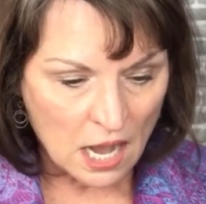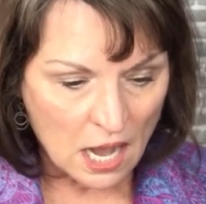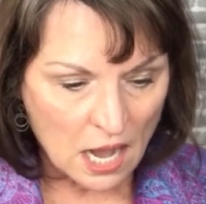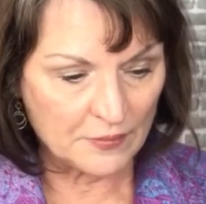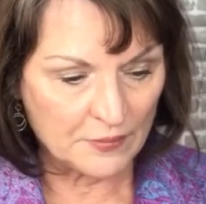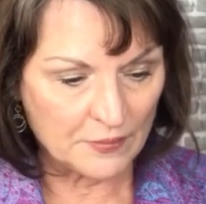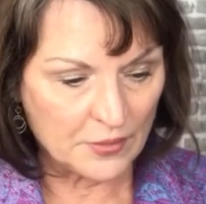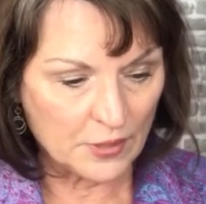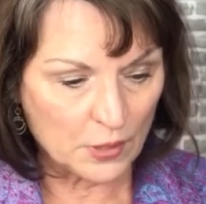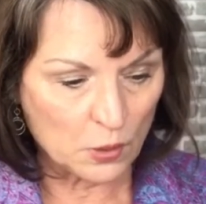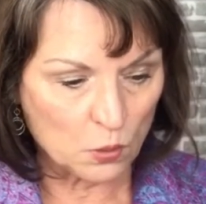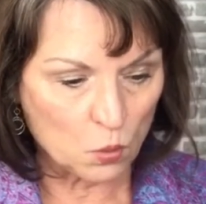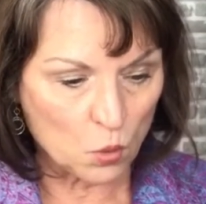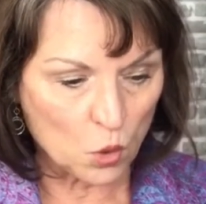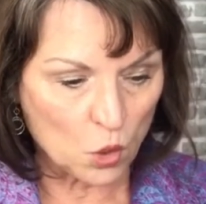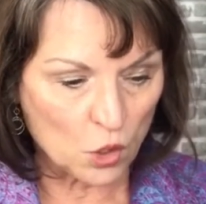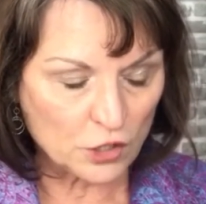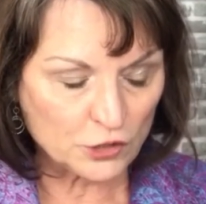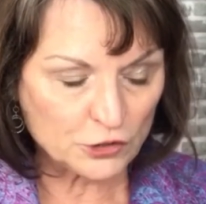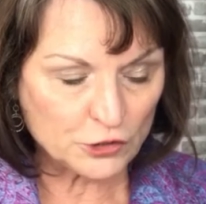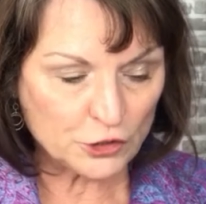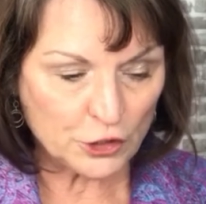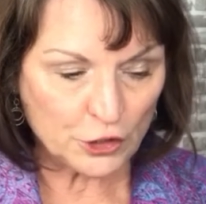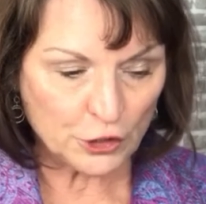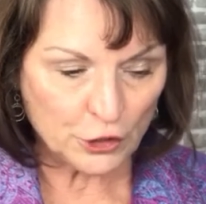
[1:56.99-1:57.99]
There
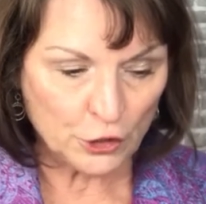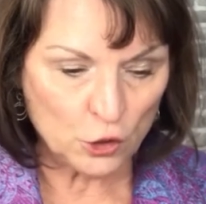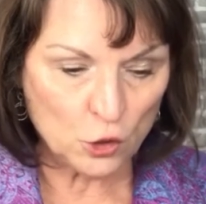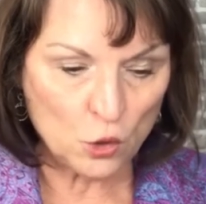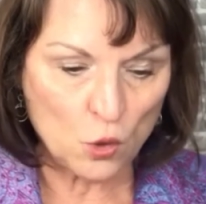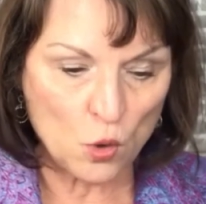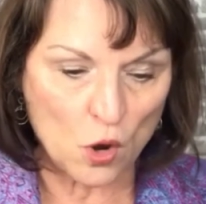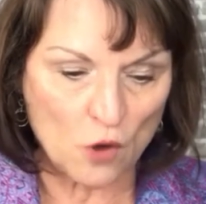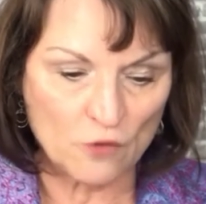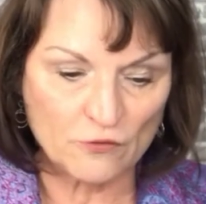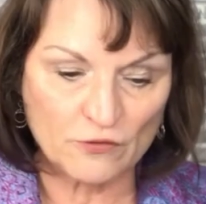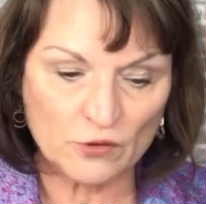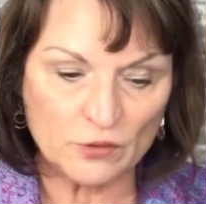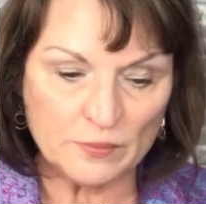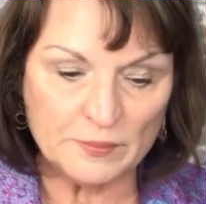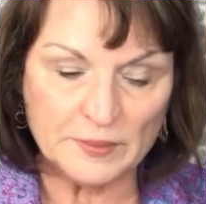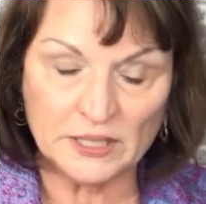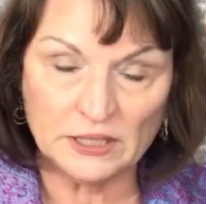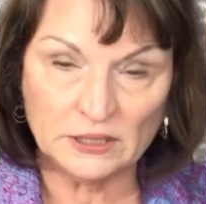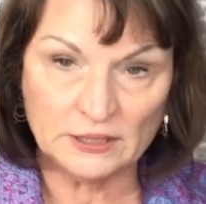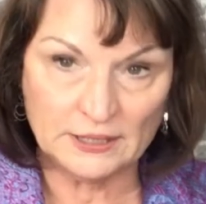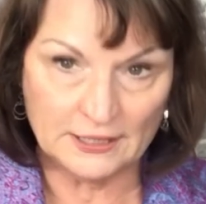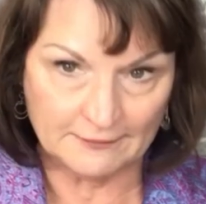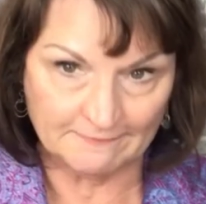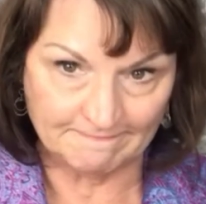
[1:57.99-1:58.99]
were two over a
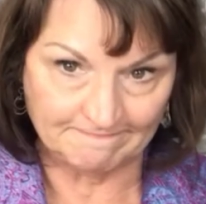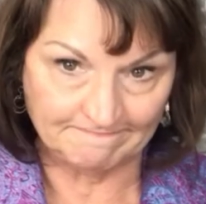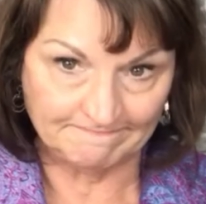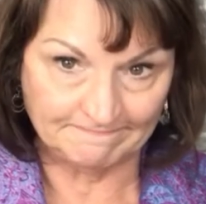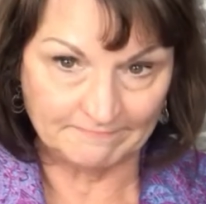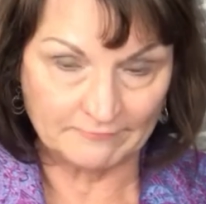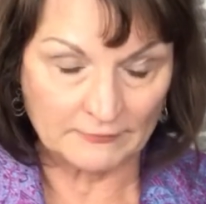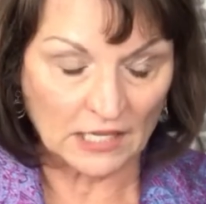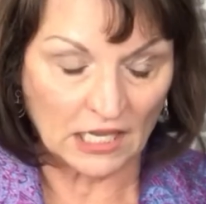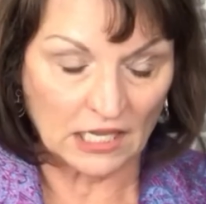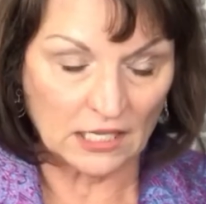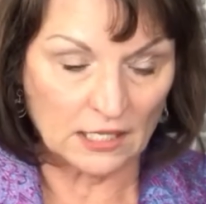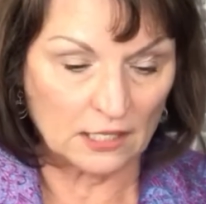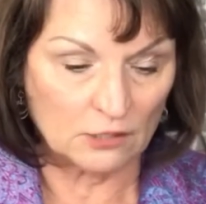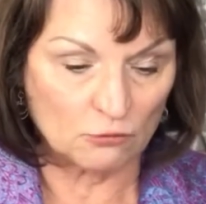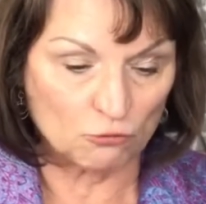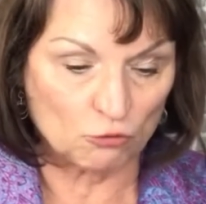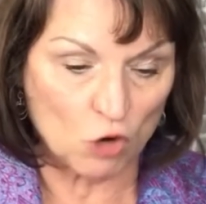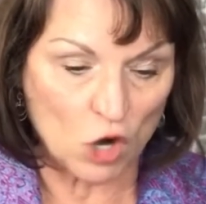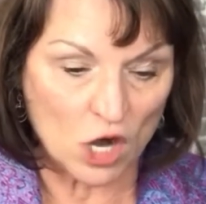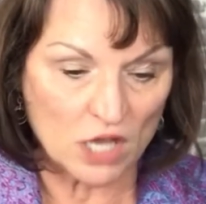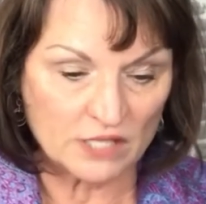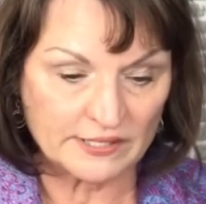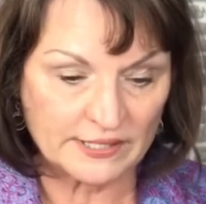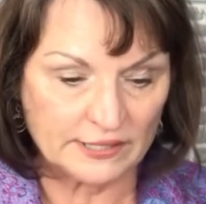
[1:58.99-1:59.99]
million in
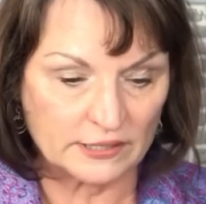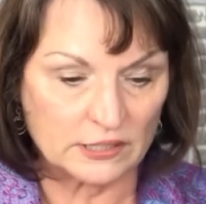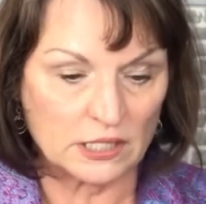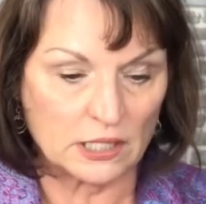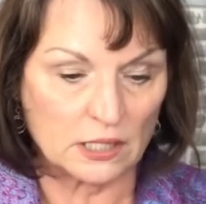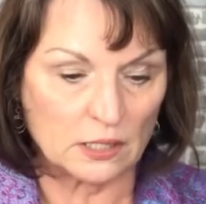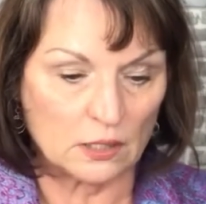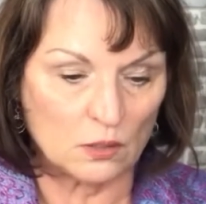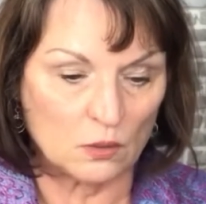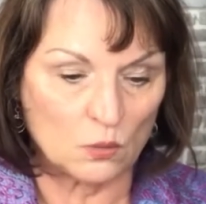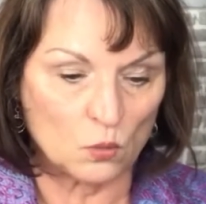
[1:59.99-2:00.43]
Roslindale,